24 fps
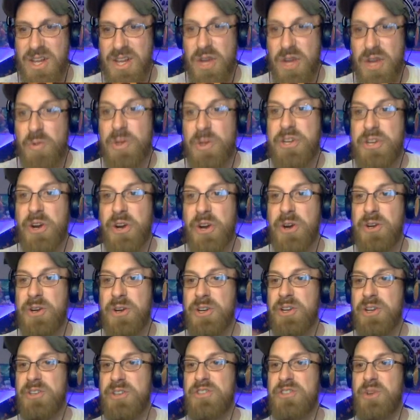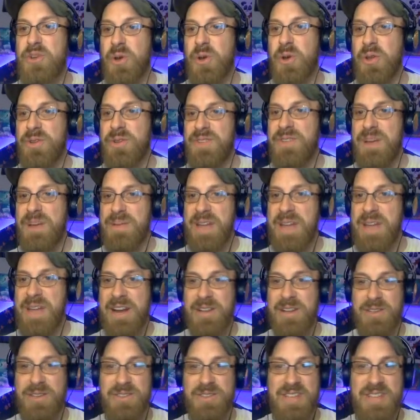Return stolen family
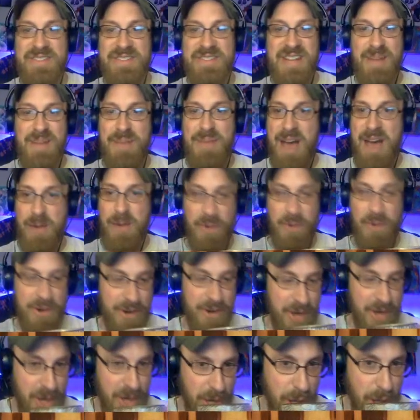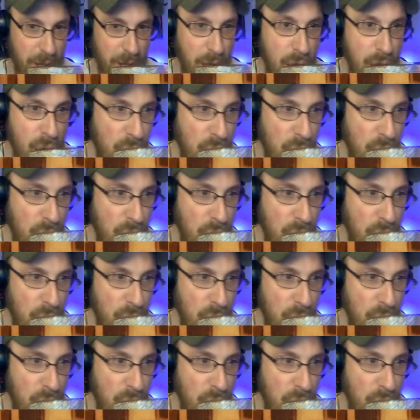heirlooms. That's not a bad one at all.